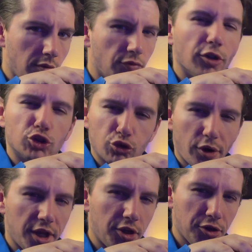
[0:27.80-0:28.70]
The
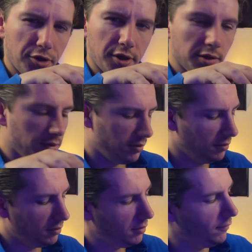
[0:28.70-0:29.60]
Traigun
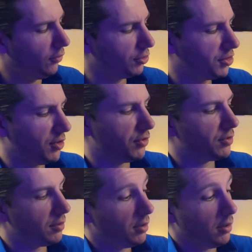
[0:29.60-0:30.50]
versus
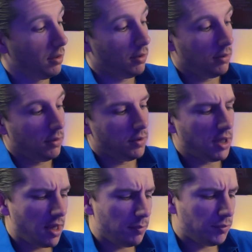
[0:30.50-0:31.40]
the
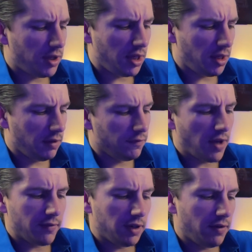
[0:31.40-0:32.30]

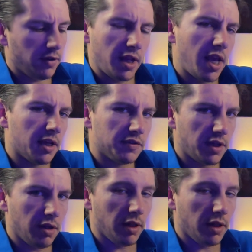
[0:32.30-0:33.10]
MP511 XL.